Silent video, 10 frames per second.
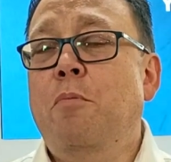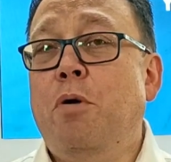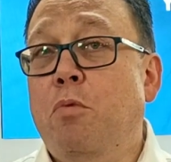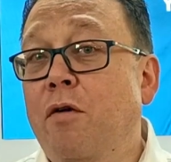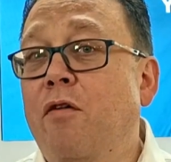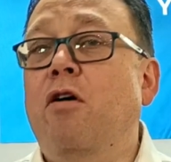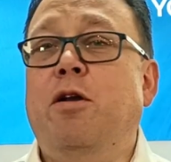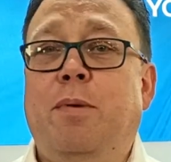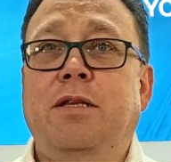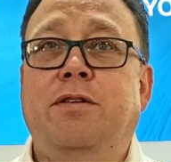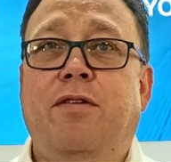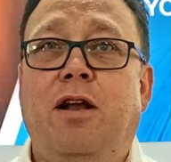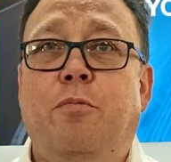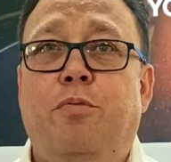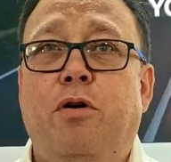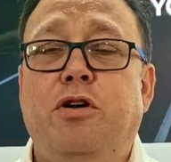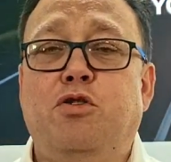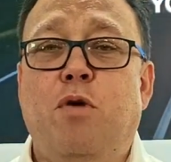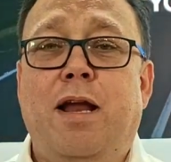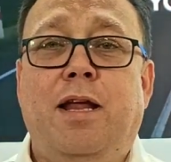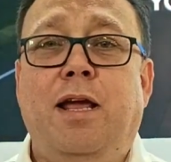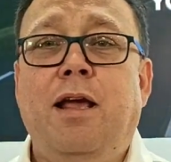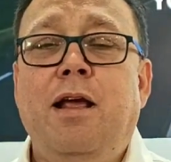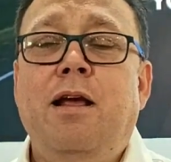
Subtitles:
but we've already been developed products ready,